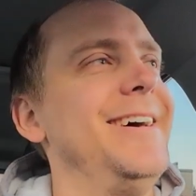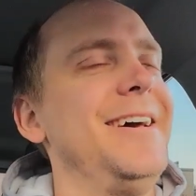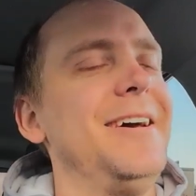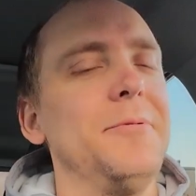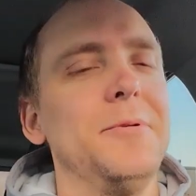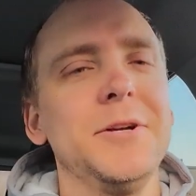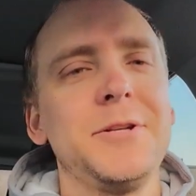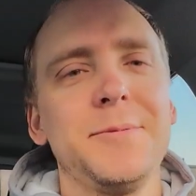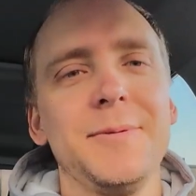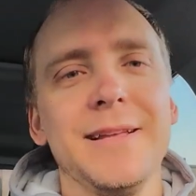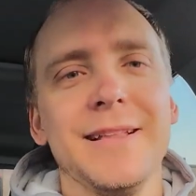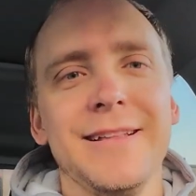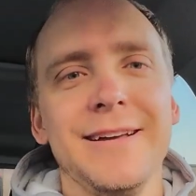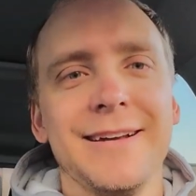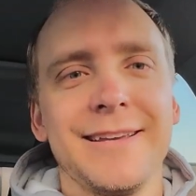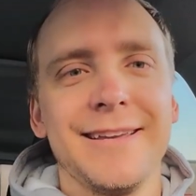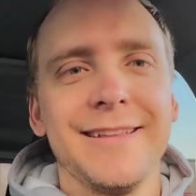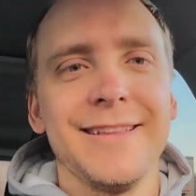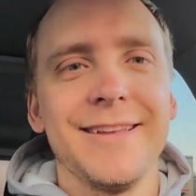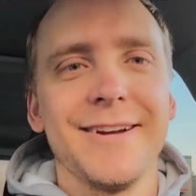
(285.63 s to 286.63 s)
wish me
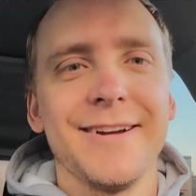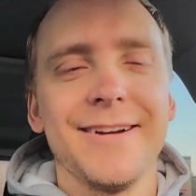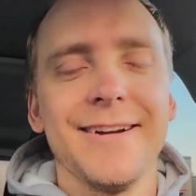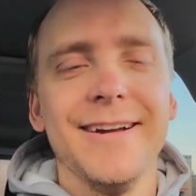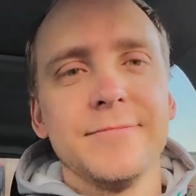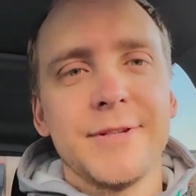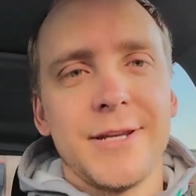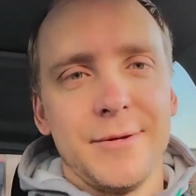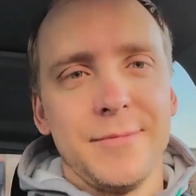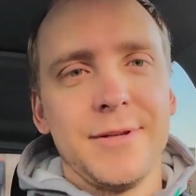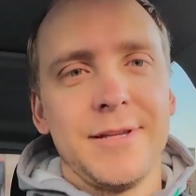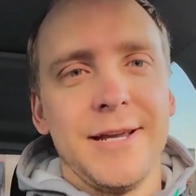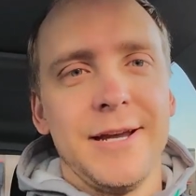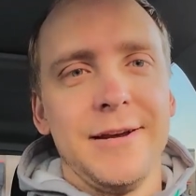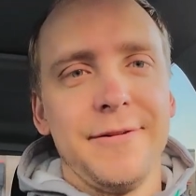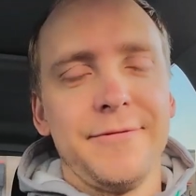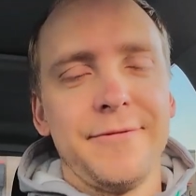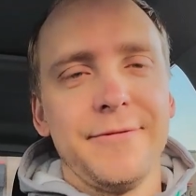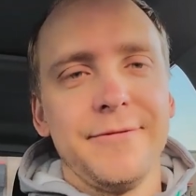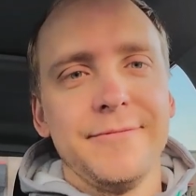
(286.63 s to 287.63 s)
luck in there. It's gonna be
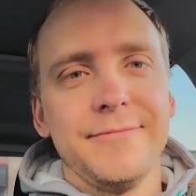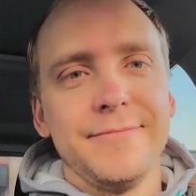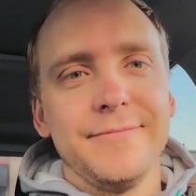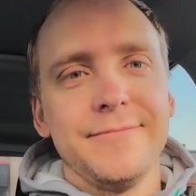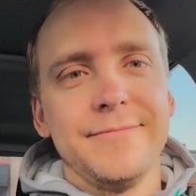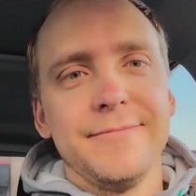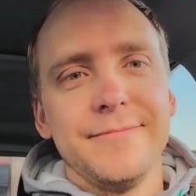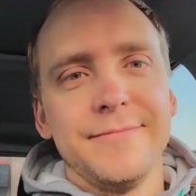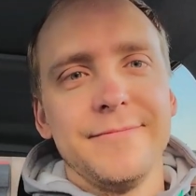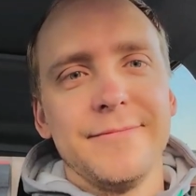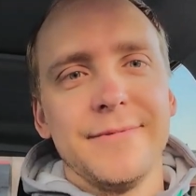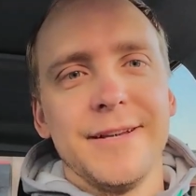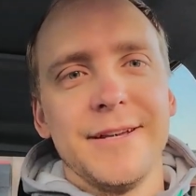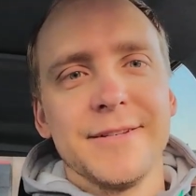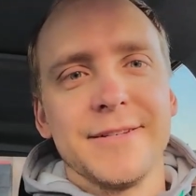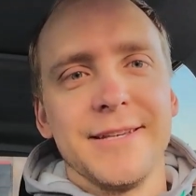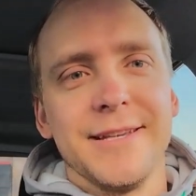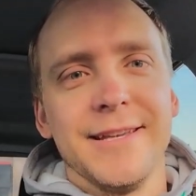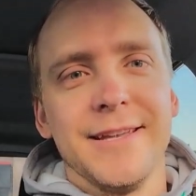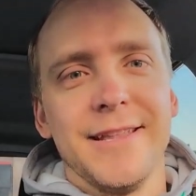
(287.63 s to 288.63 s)
tough.
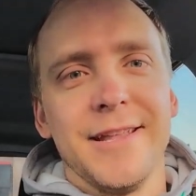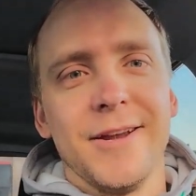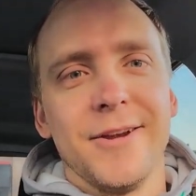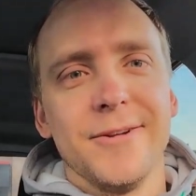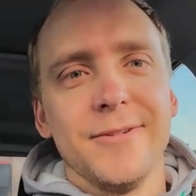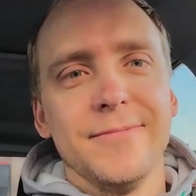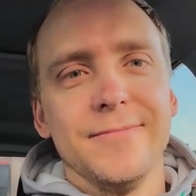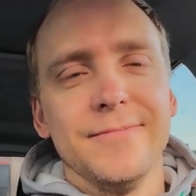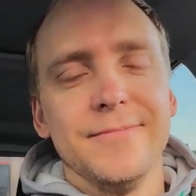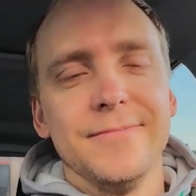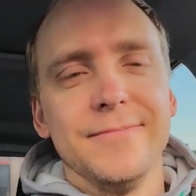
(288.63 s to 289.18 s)
See you in there.